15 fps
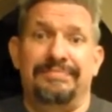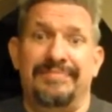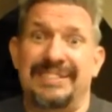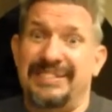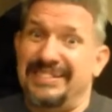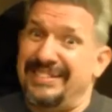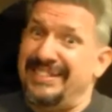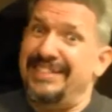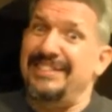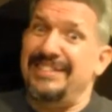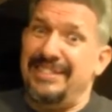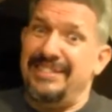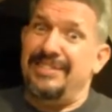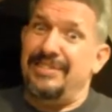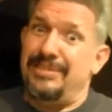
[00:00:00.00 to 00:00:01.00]
he was
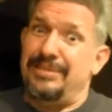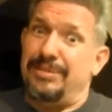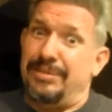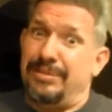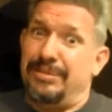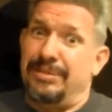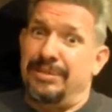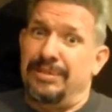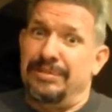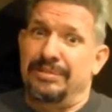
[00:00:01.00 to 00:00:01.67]
19 years old.